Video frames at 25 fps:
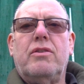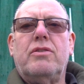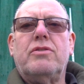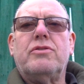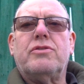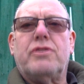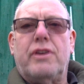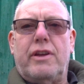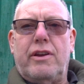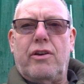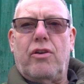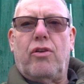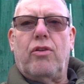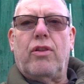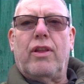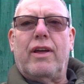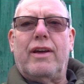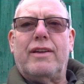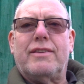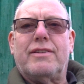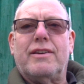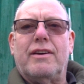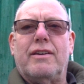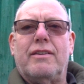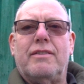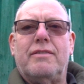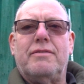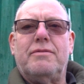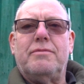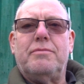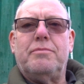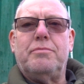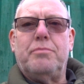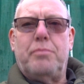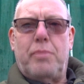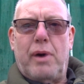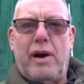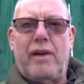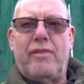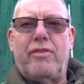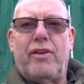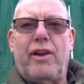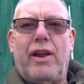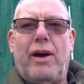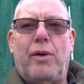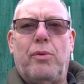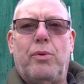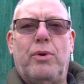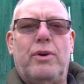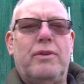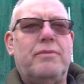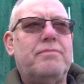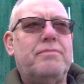See y'all later. Bye for now.